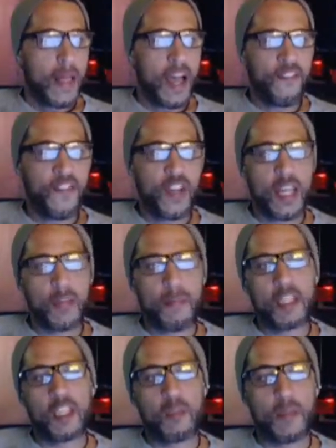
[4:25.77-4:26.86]
I feel like my
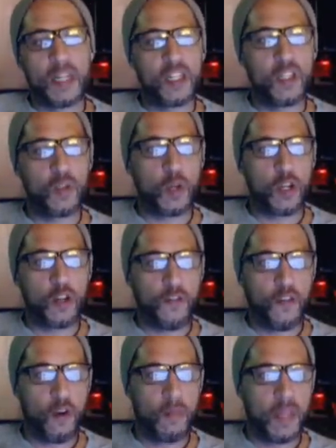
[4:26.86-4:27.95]
suspicions were
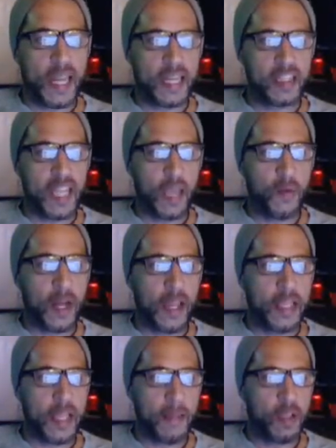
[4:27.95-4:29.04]
confirmed the next day when I
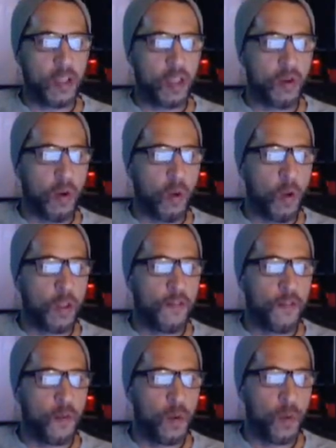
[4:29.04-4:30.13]
attempted to throw all the
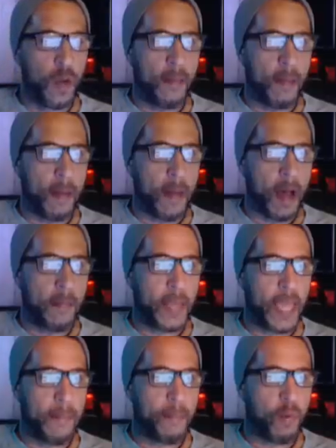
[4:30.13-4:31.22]
food away and my mom
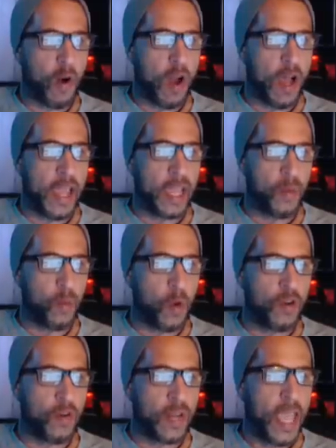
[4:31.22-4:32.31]
kept prying and
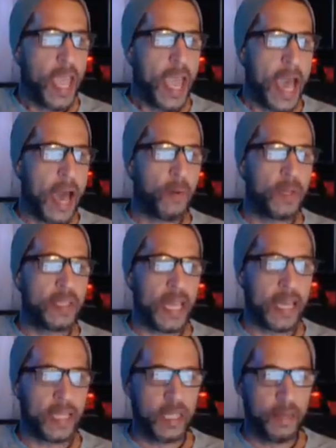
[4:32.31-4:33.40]
wondering how
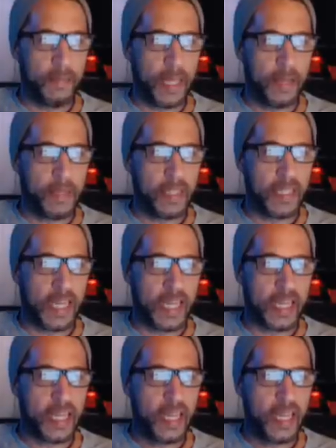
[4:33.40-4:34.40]
exactly it made me sick.